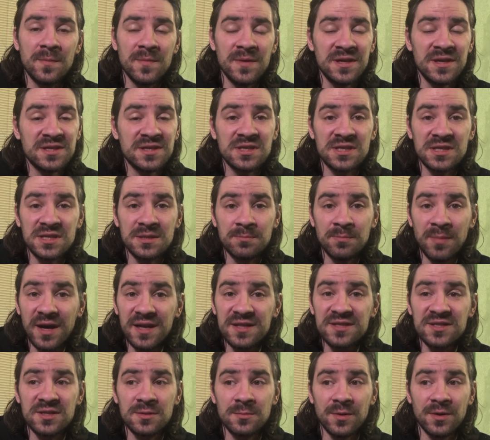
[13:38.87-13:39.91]
is
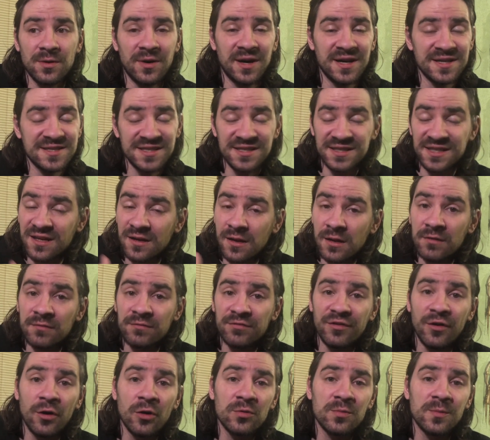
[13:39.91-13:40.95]
possible as in an
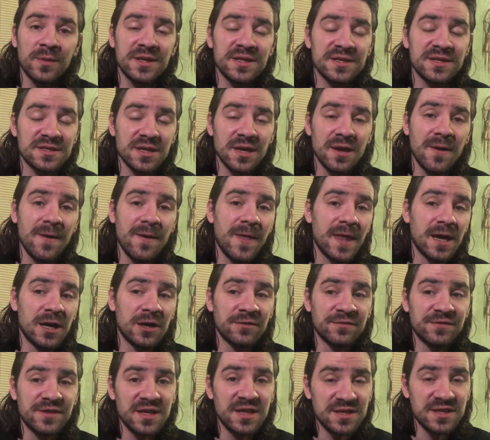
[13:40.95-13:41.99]
unfoldment
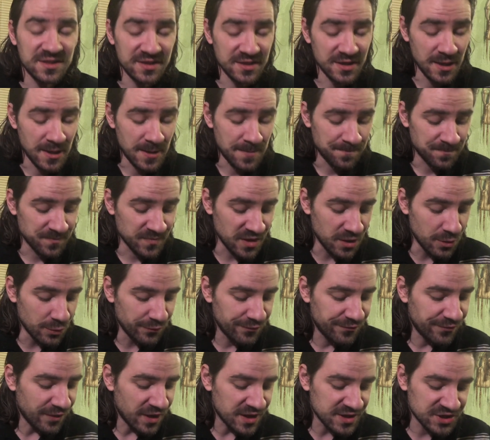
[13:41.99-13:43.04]
of this new
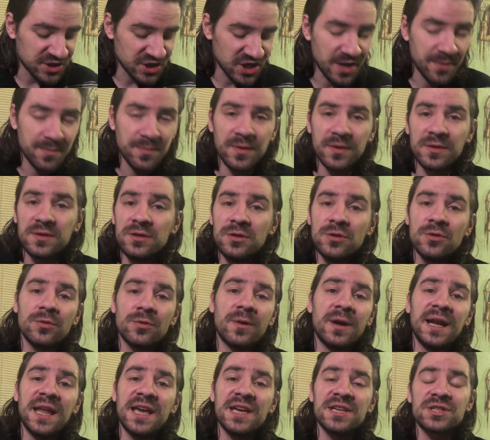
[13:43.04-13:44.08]
friendship new
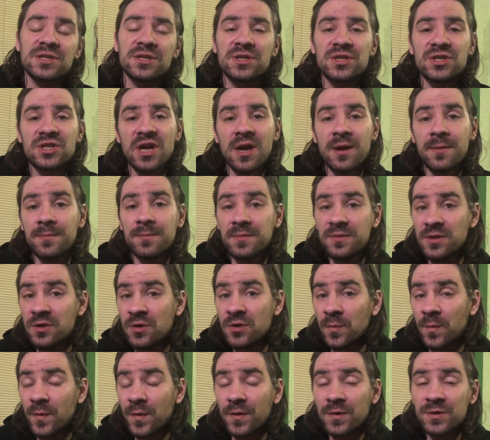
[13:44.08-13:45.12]
relationship
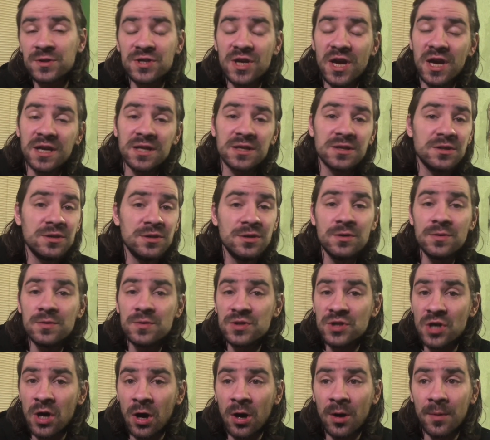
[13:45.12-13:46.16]
new project new
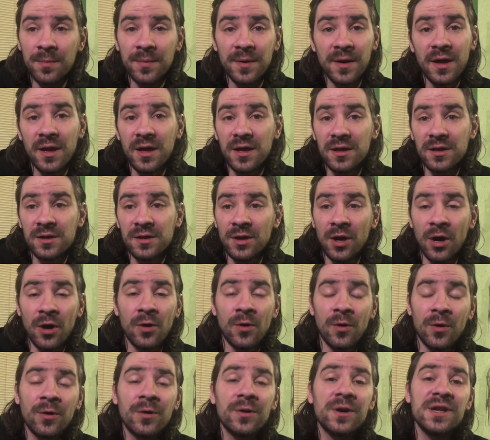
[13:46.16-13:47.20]
job you
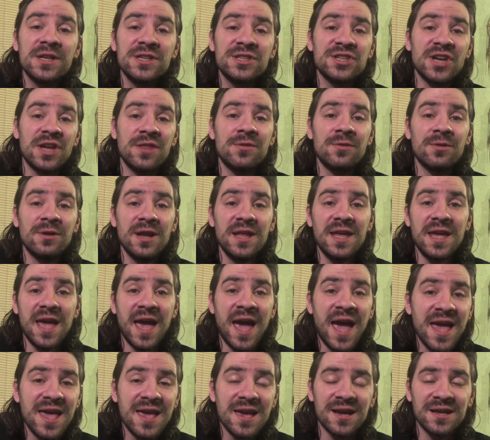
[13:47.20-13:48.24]
know or in generally
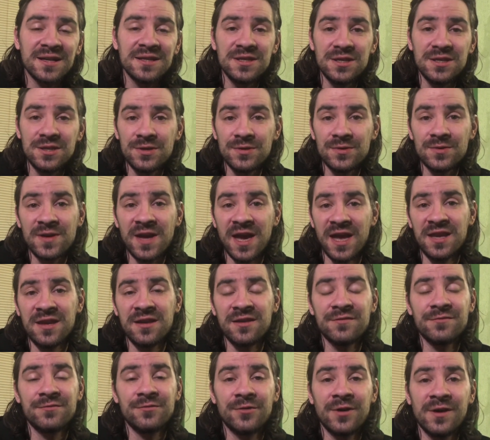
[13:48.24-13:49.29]
a, a new
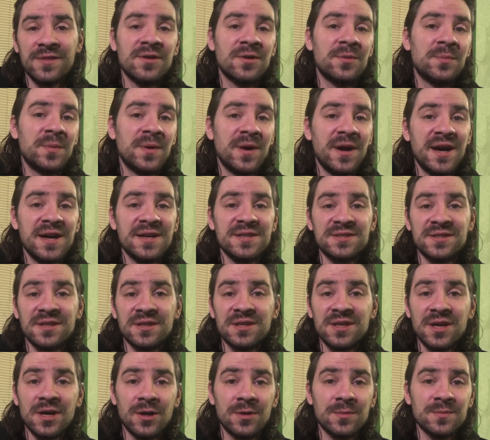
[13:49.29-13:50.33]
for enterprise
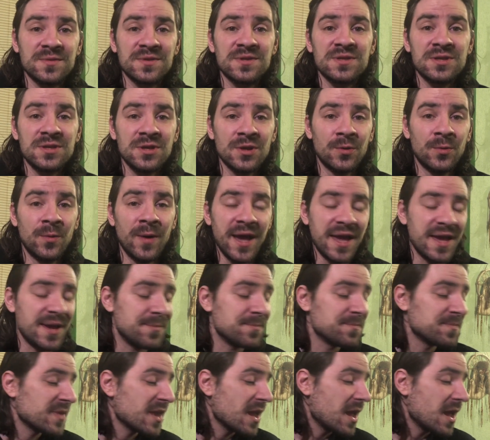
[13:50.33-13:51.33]
that comes your way